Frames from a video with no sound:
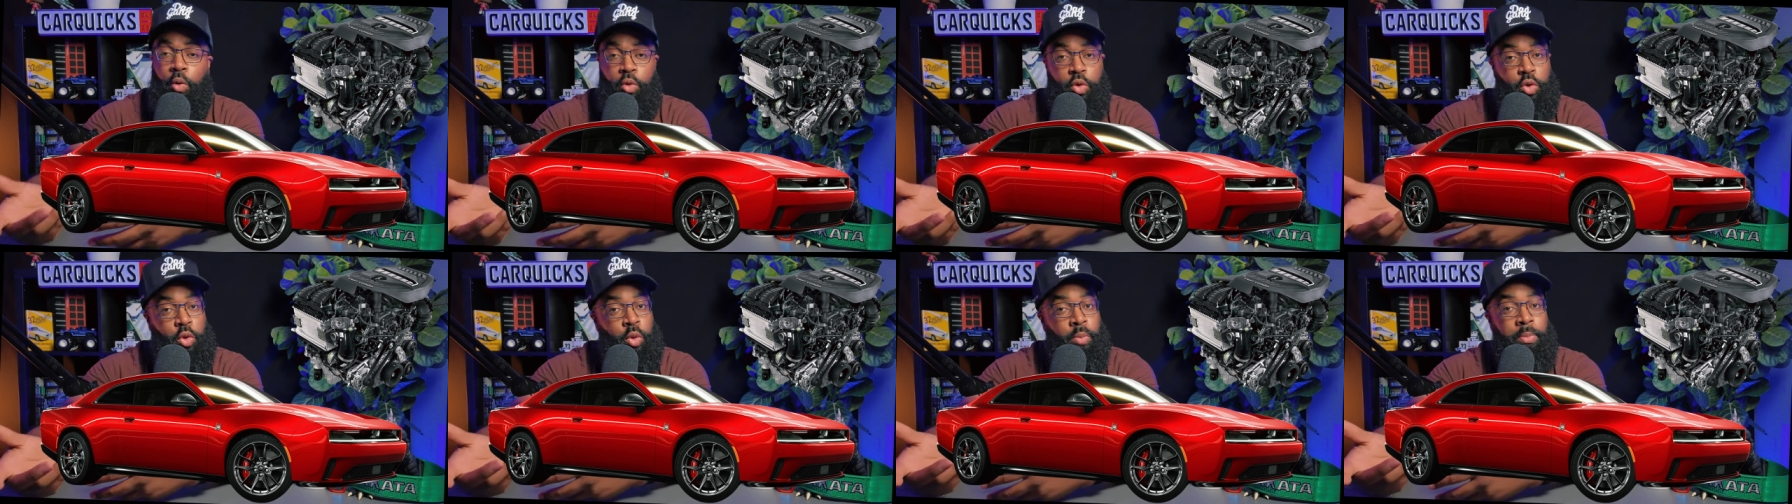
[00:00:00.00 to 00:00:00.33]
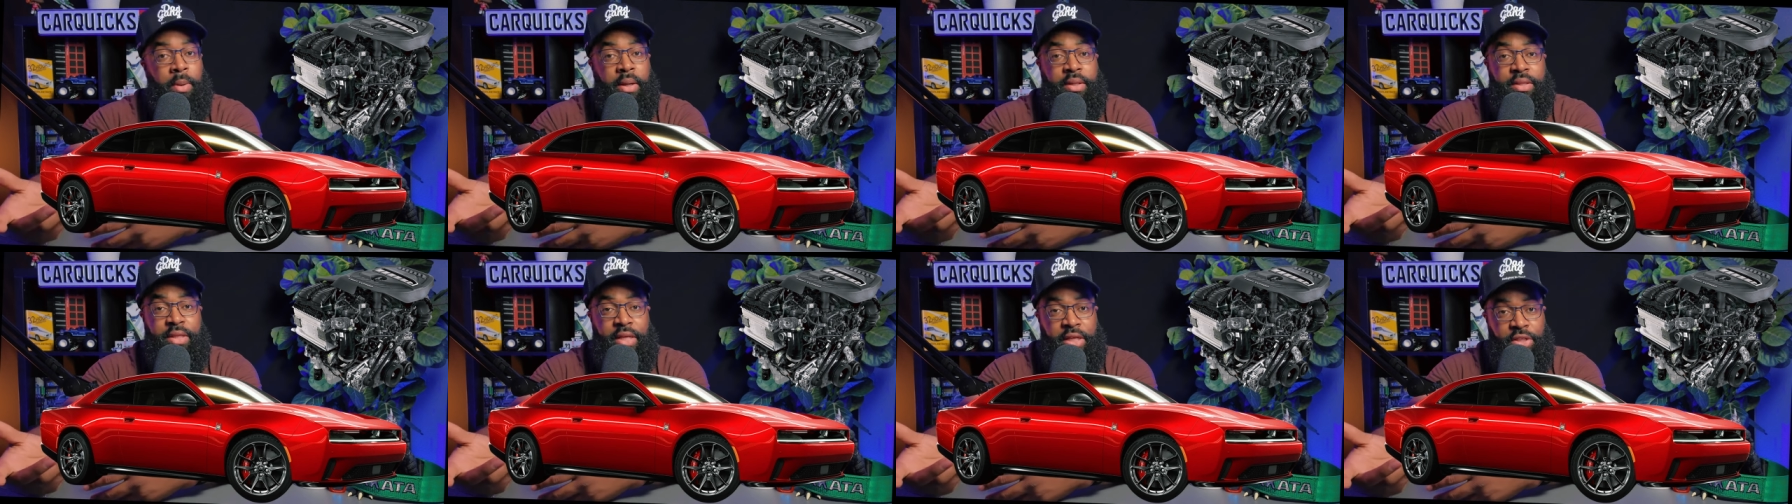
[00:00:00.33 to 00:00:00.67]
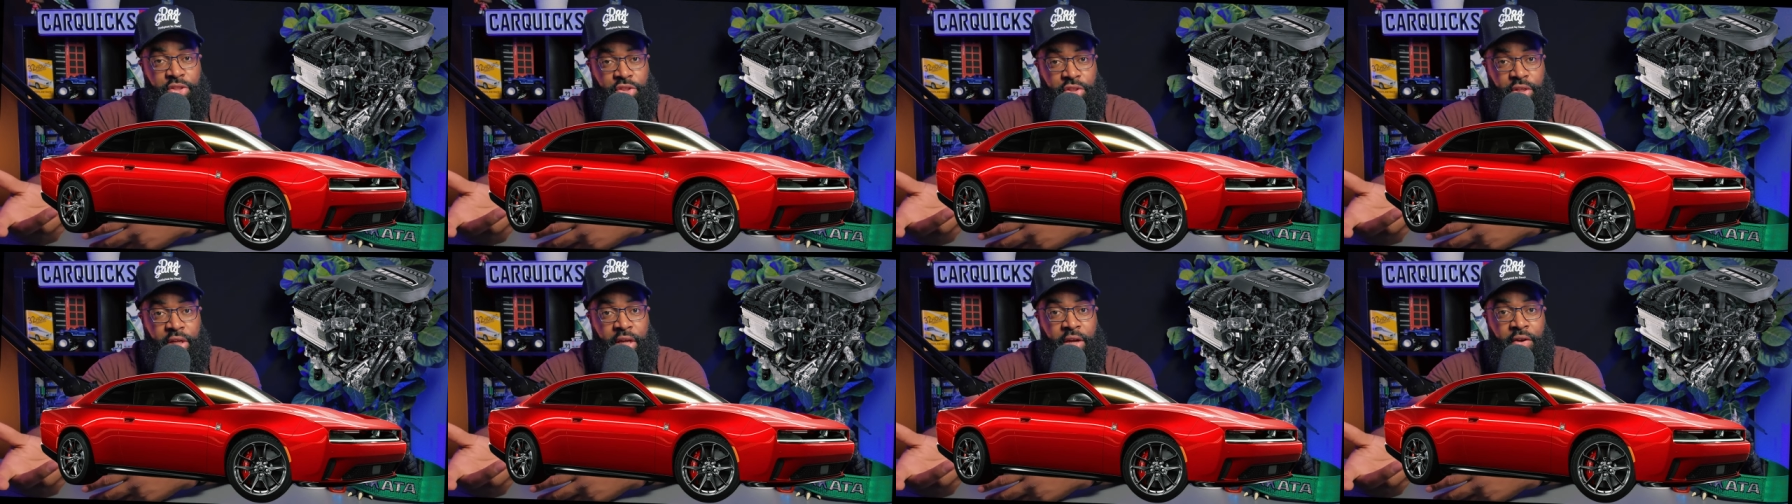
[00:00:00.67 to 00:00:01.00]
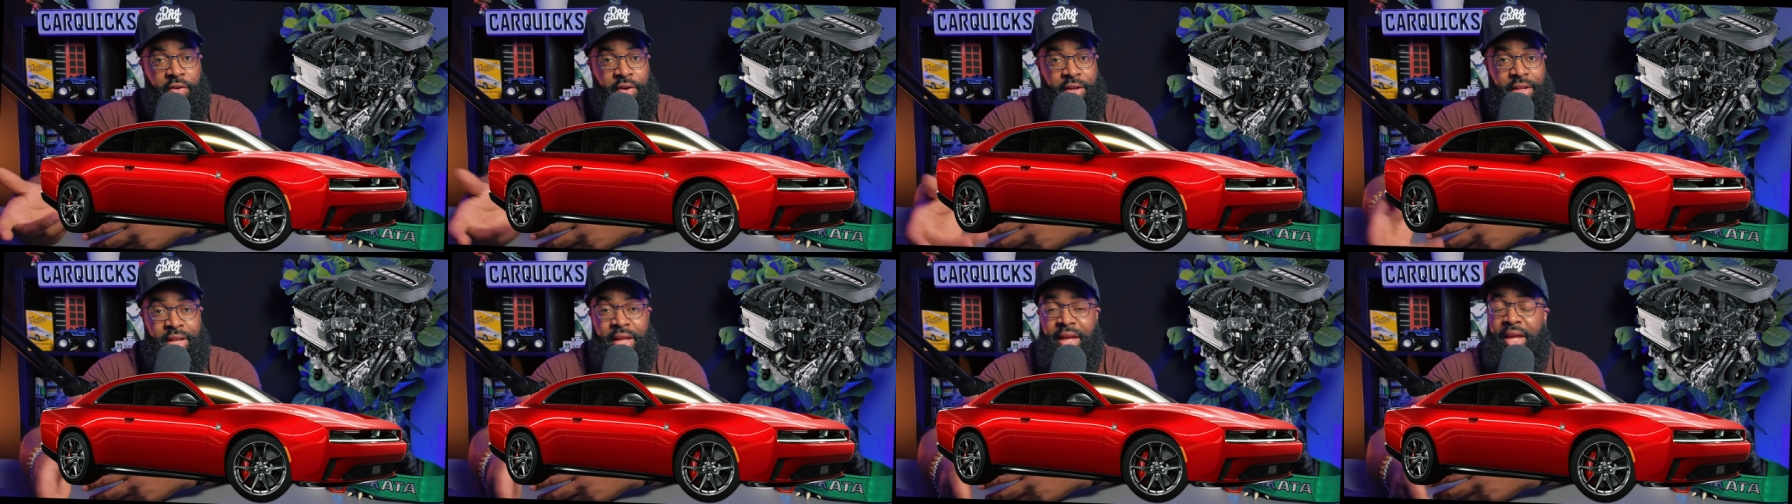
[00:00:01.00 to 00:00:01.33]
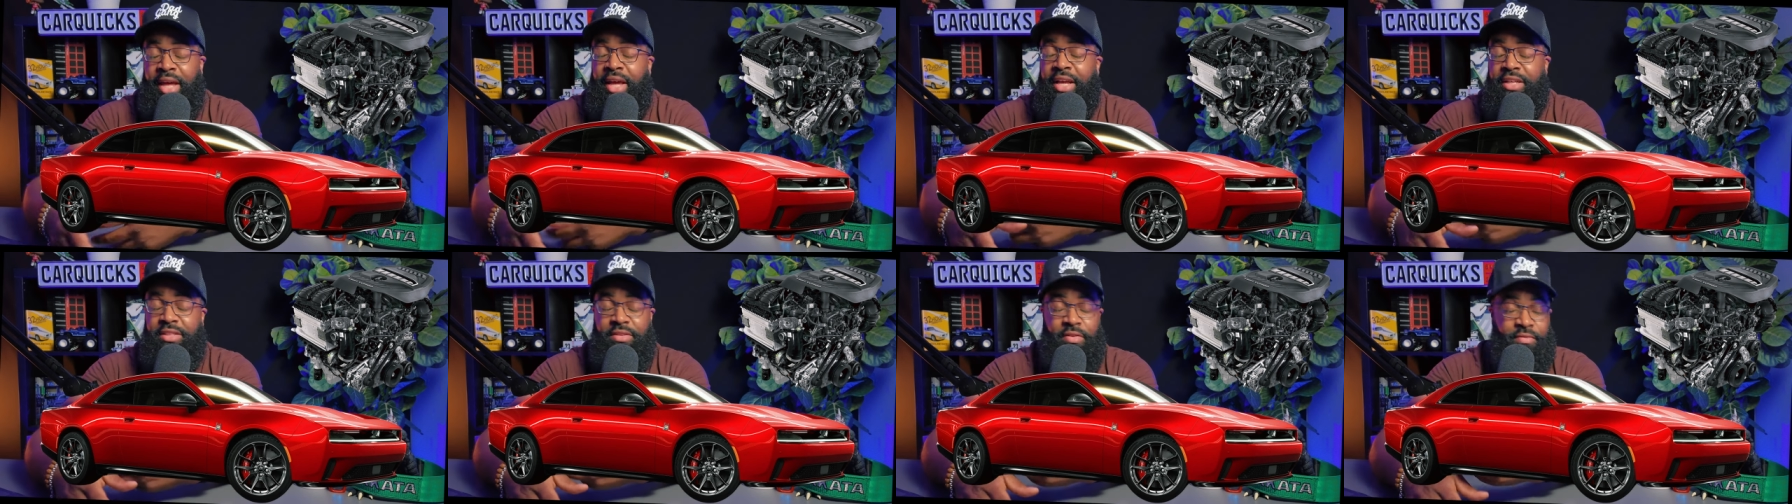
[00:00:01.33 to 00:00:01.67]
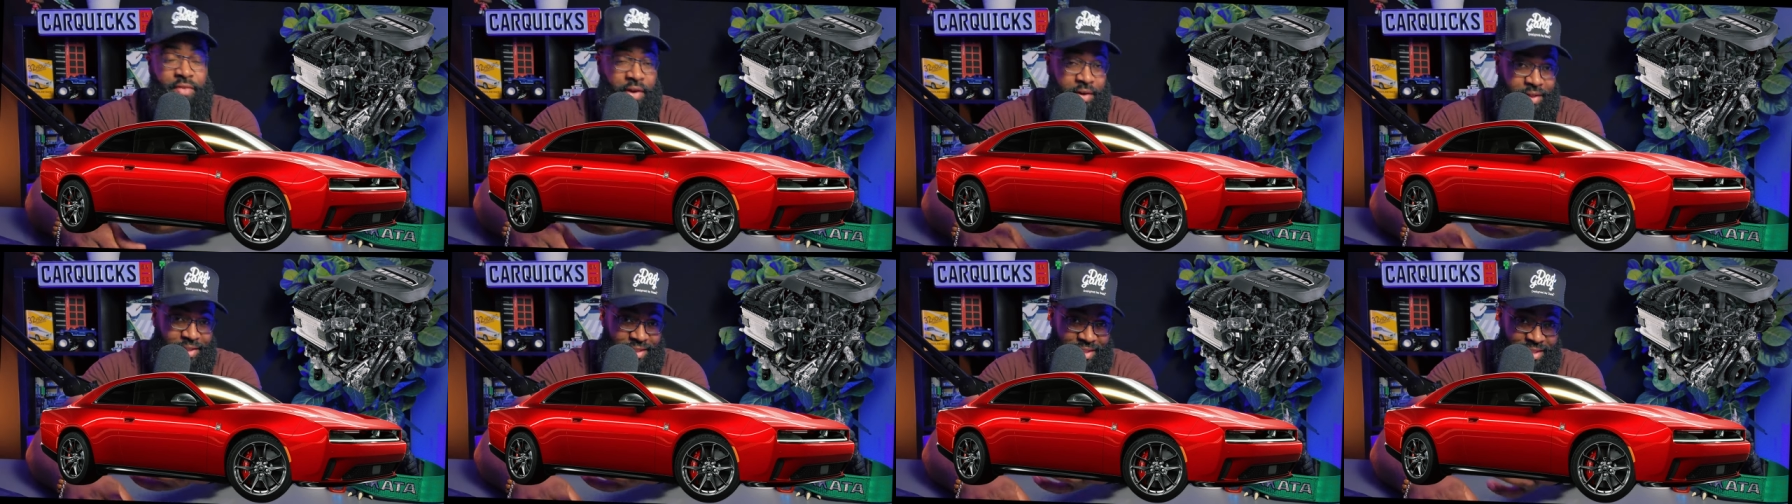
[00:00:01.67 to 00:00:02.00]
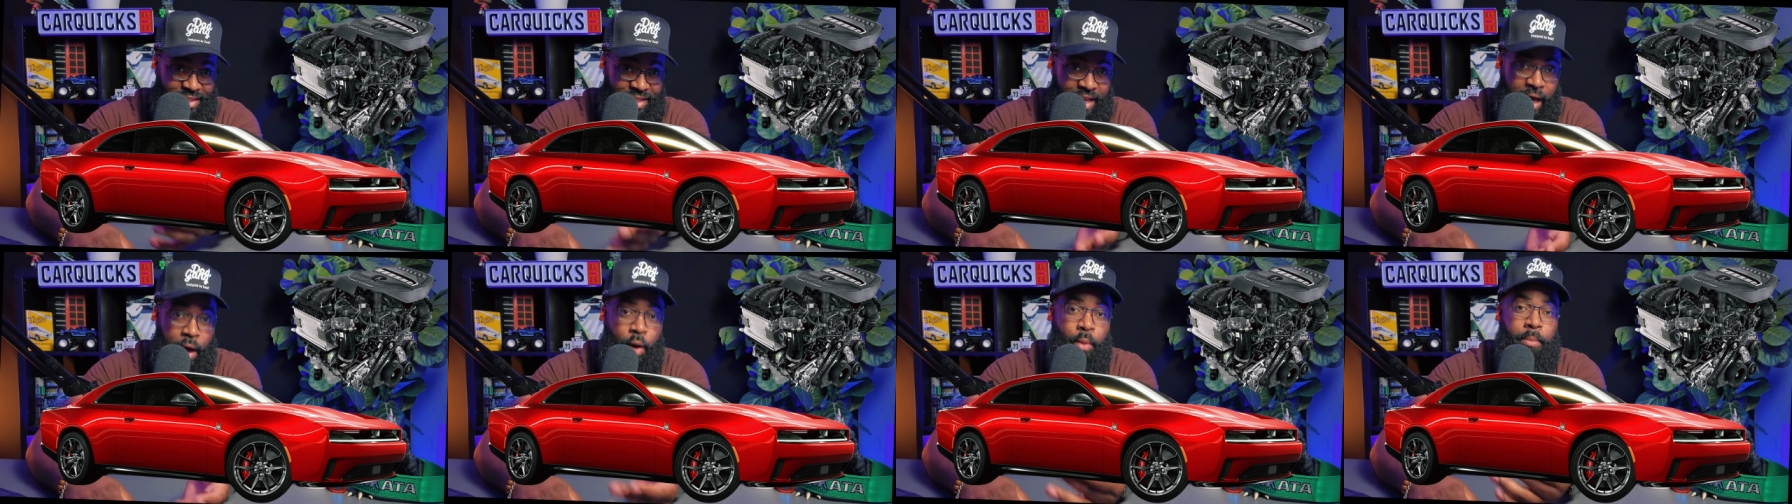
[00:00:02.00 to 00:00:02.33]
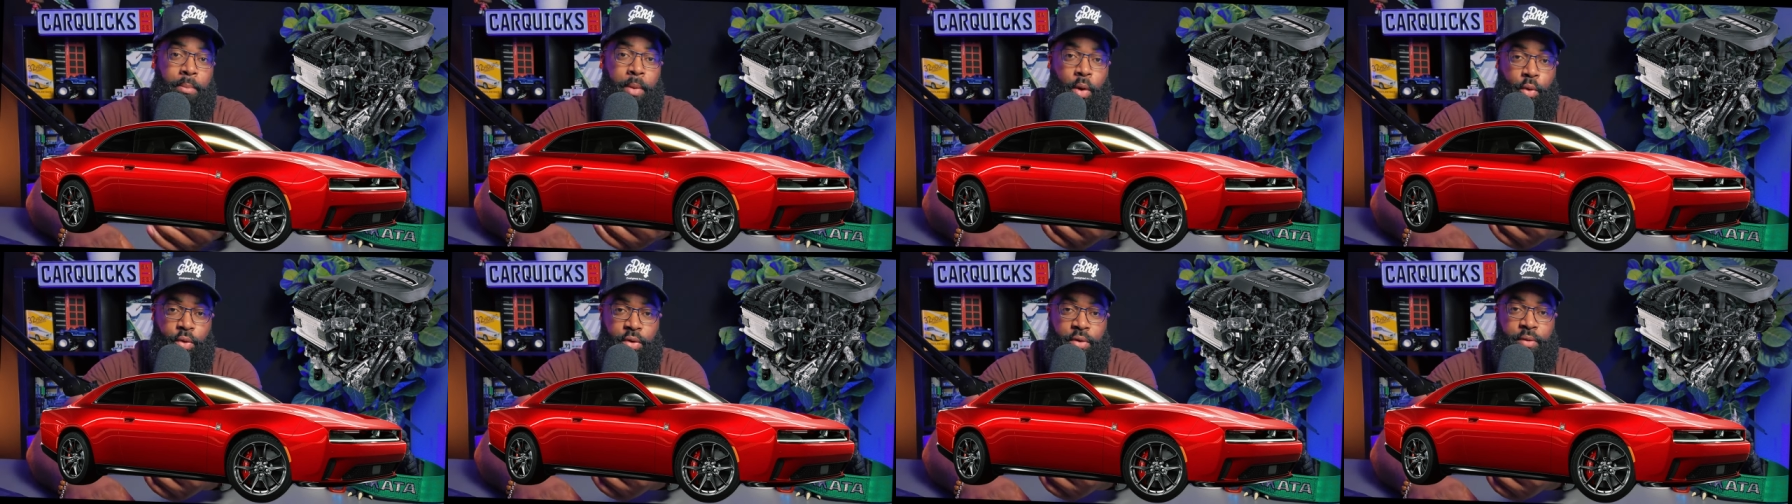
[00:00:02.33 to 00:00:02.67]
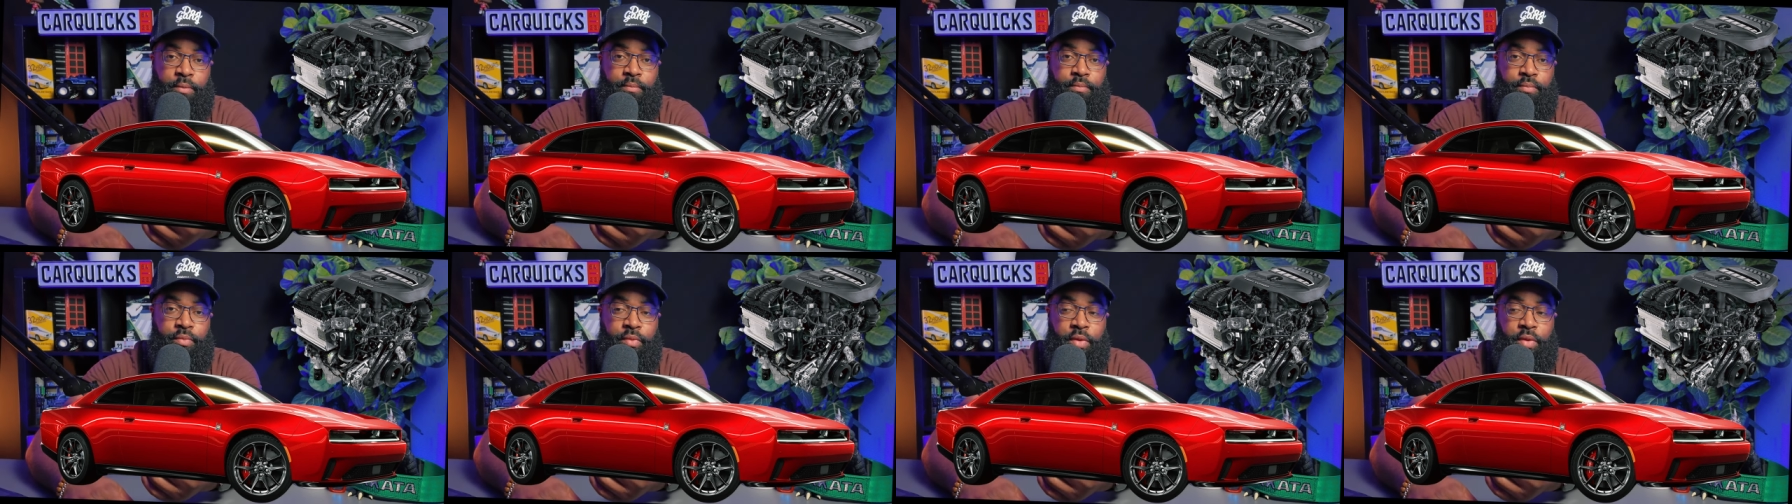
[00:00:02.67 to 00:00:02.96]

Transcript: to about the engineering, it's a very stout motor.